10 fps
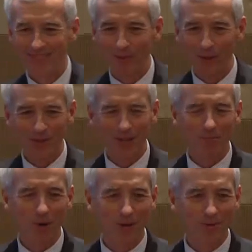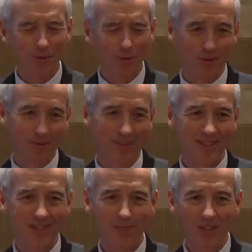in the very same parts of the world
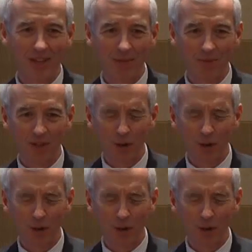and sometimes